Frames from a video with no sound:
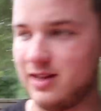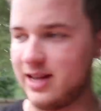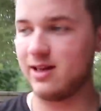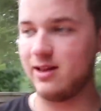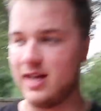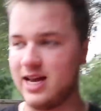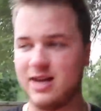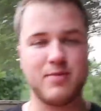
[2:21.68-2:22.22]
like
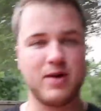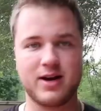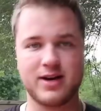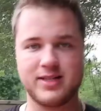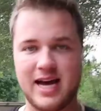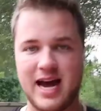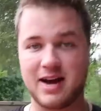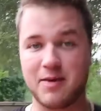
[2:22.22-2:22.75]
a ladybug
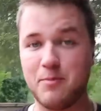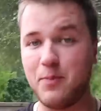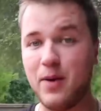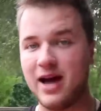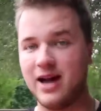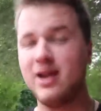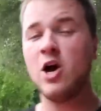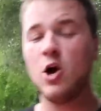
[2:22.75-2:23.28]
attack,
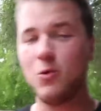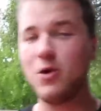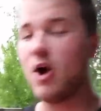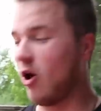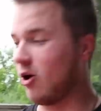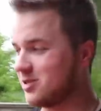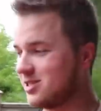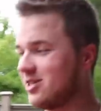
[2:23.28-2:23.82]
but we
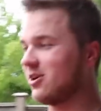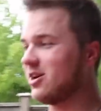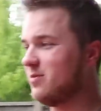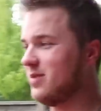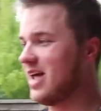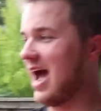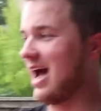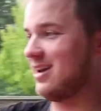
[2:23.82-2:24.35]
are still gonna
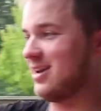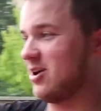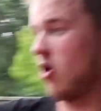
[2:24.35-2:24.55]
be adding